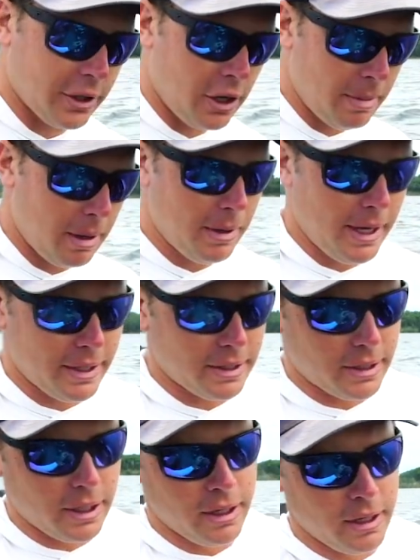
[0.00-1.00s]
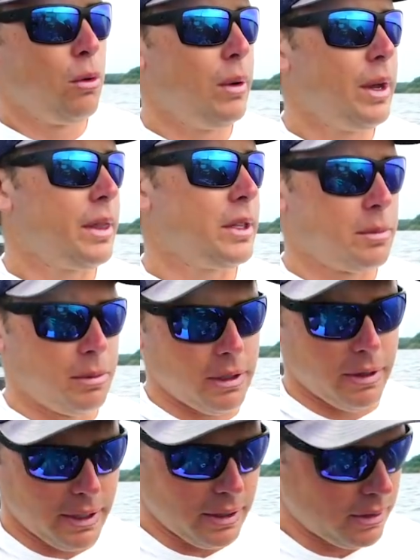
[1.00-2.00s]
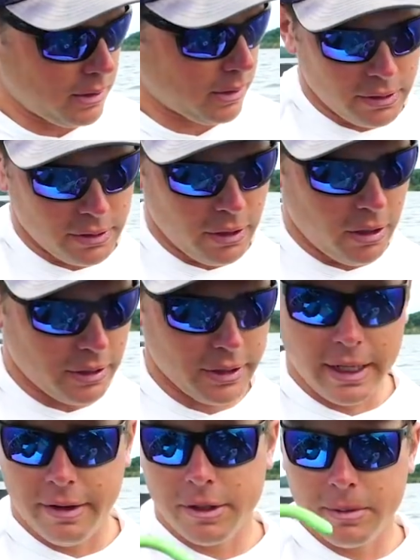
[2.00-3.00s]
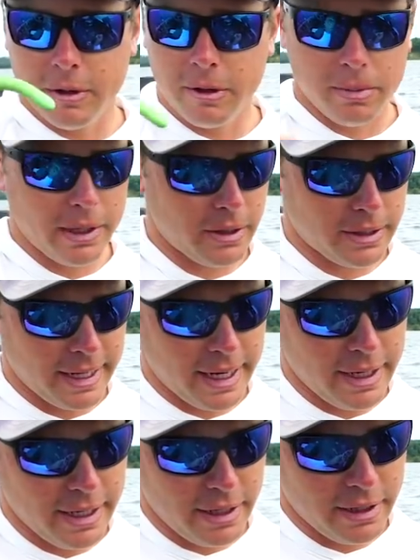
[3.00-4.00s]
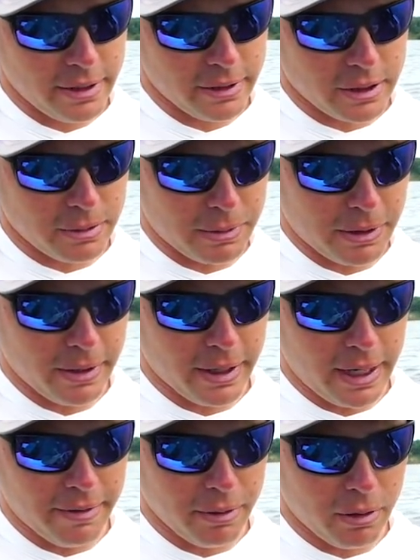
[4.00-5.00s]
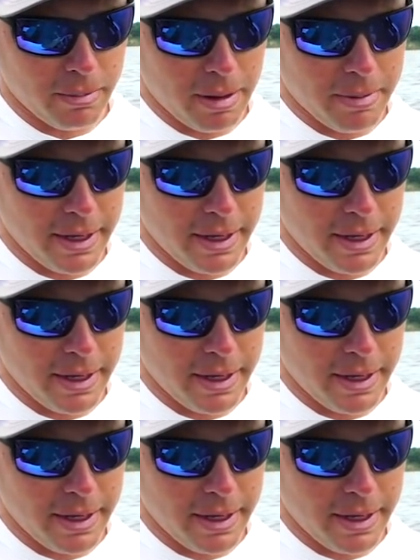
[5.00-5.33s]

all my baits with a split ring. So I'll just have a split ring pliers handy. There's a split ring on every one of my